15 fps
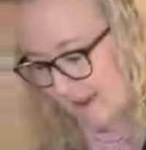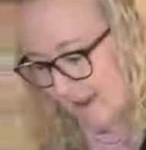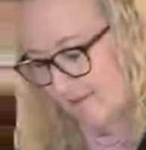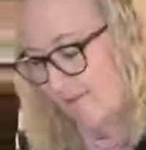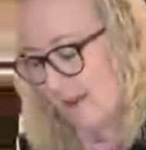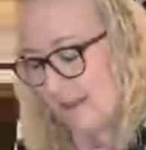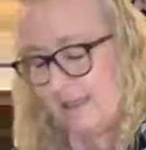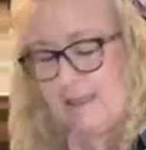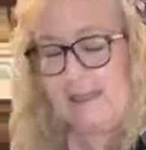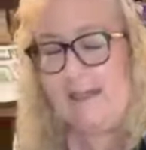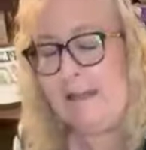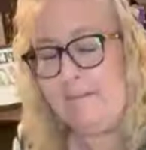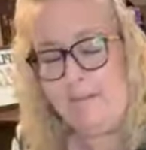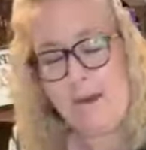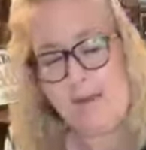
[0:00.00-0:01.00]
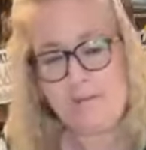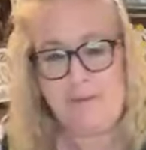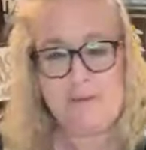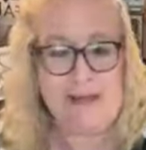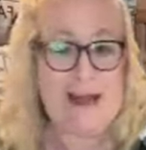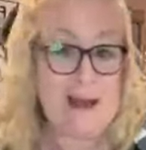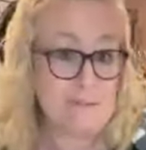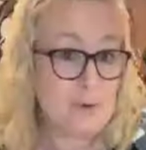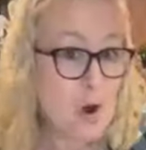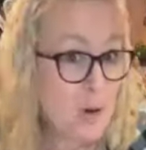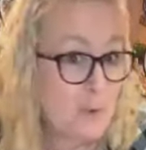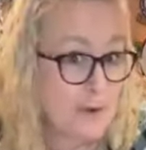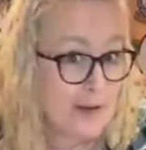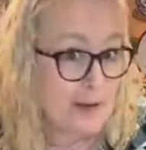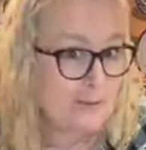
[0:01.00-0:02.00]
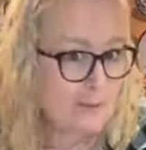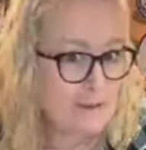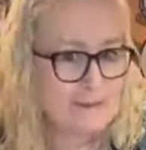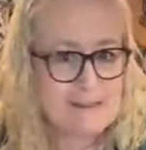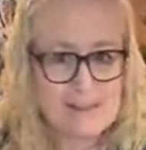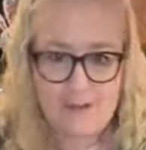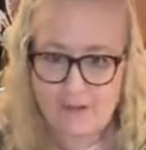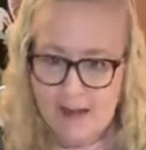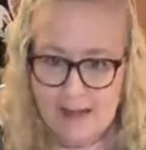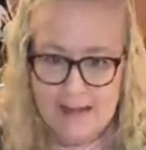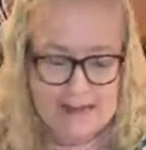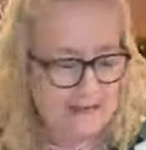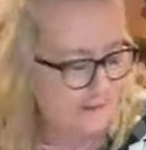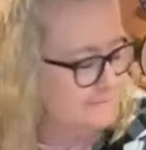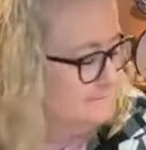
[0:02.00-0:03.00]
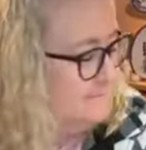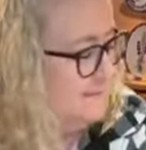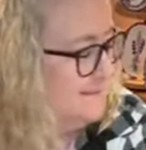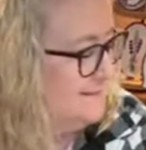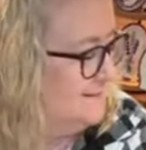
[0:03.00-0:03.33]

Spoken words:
Okay, but yeah, probably not appropriate, but still funny.